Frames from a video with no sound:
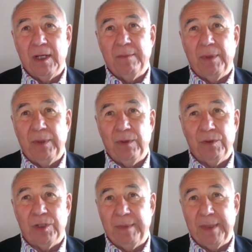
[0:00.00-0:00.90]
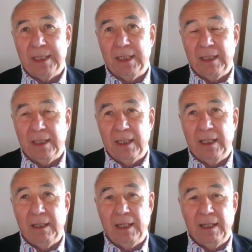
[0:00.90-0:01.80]
but we also must
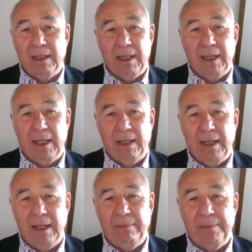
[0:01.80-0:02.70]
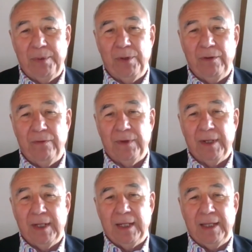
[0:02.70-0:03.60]
improve
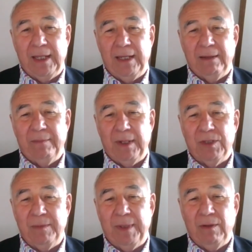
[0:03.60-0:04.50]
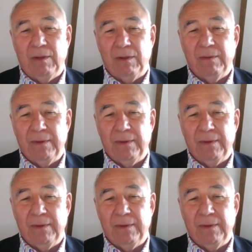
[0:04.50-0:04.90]
the multimodal